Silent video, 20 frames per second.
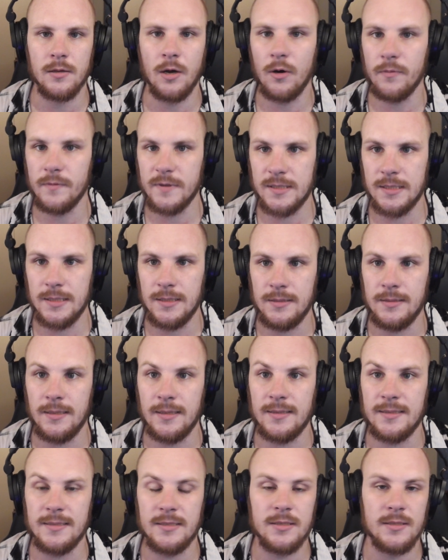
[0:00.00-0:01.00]
Now obviously
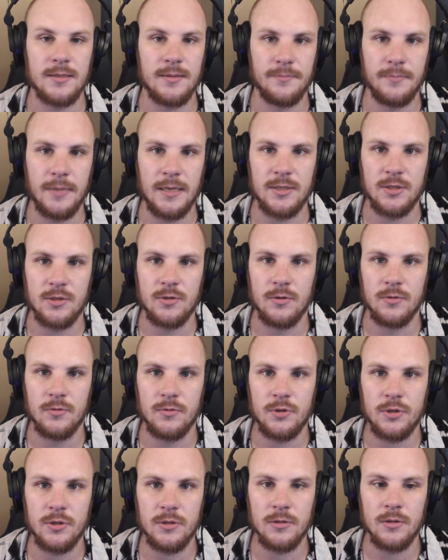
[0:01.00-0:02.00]
that isn't the best
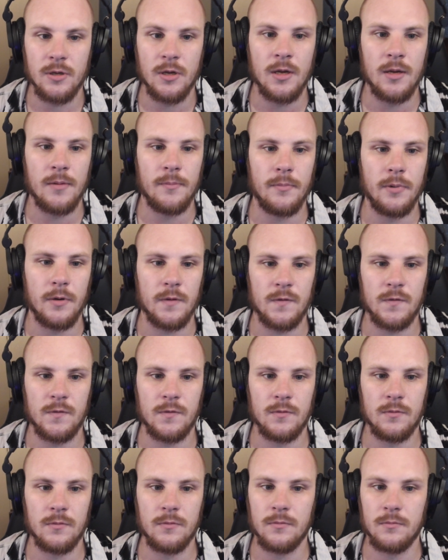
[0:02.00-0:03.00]
solution, but
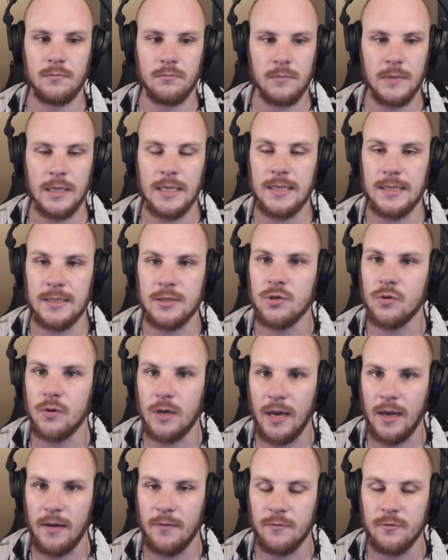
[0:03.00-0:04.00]
it is
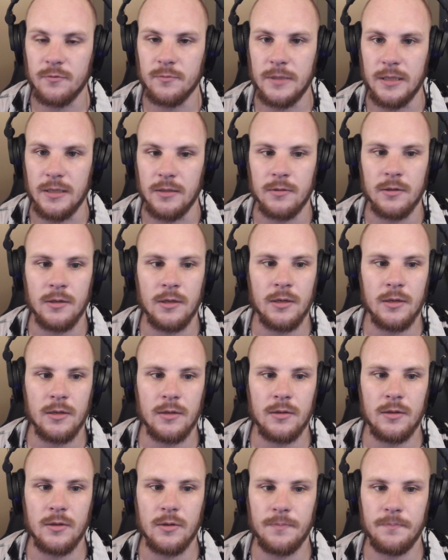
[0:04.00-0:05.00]
okay for me.
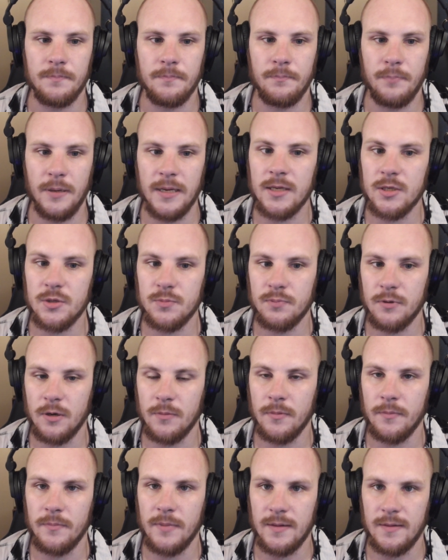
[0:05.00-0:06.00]
The biggest
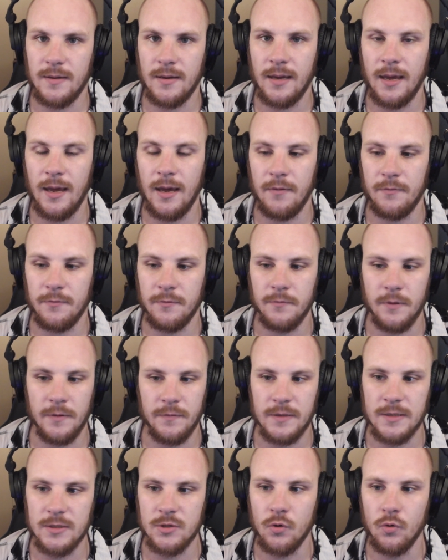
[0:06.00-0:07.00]
problem that I have
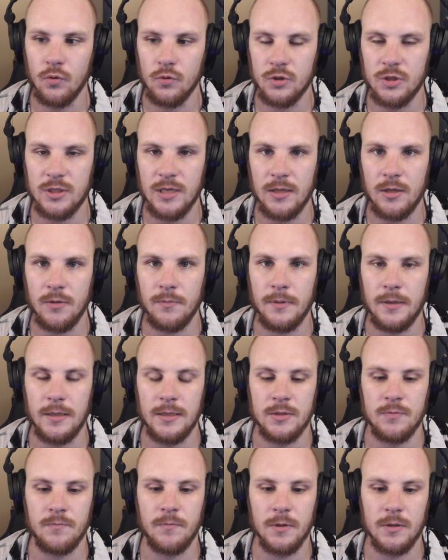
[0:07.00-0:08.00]
with this whole setup
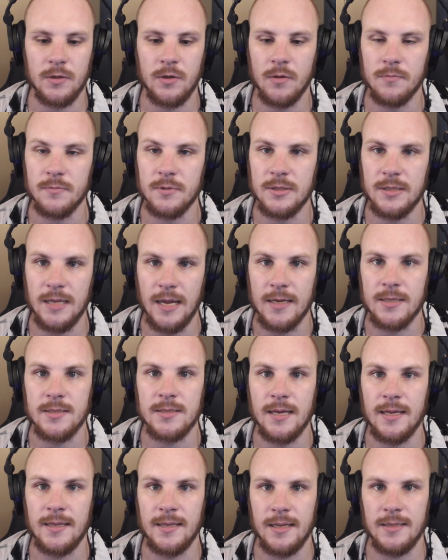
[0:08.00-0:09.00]
is what comes
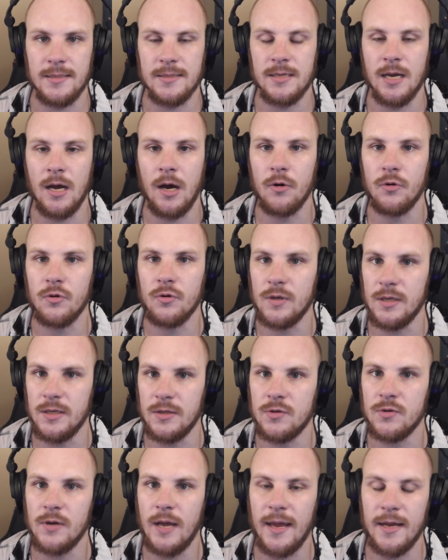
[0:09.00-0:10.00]
next, and that is how you
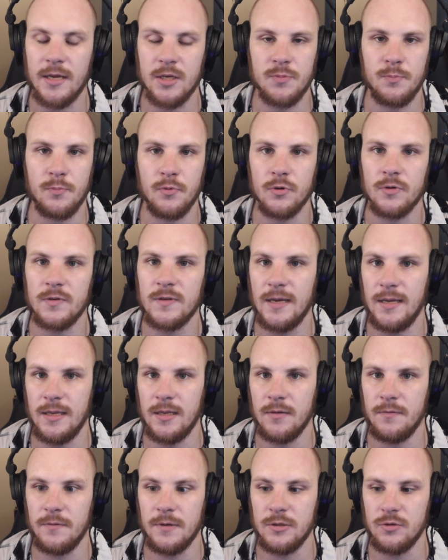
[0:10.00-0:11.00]
need to export
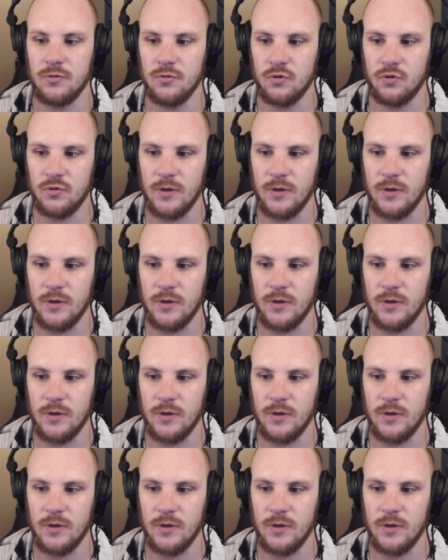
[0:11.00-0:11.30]
individual